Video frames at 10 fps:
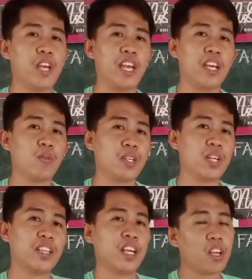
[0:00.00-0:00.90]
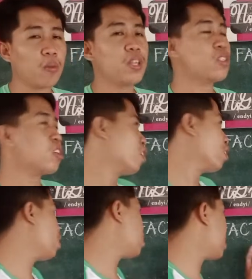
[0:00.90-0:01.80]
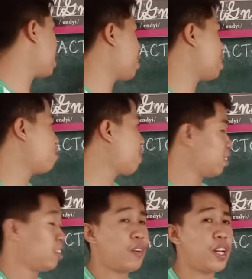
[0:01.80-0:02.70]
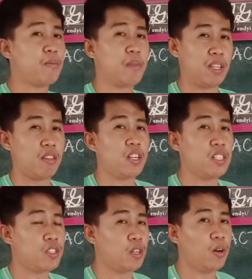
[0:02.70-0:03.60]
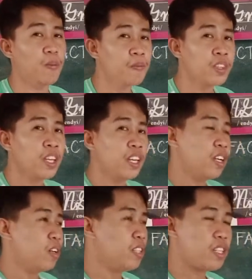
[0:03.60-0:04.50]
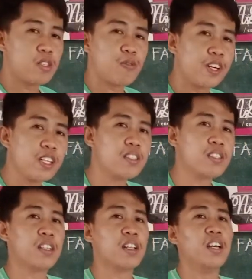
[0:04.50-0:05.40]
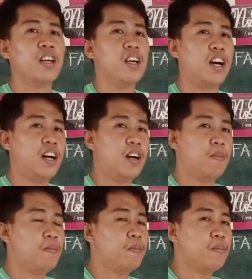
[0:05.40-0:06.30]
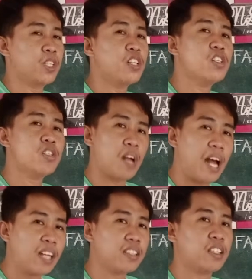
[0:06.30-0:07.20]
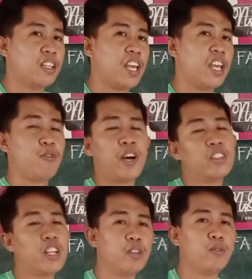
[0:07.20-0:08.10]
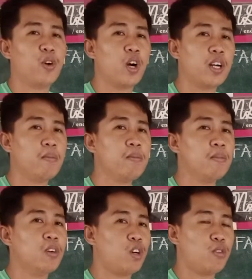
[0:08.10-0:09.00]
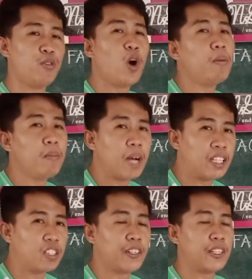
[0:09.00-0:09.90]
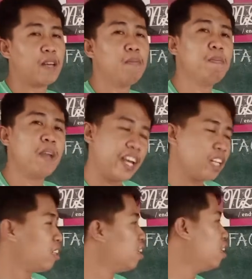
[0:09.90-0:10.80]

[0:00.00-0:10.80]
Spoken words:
a quadratic equation using this factoring method? So let's first construct a factored form or format or a template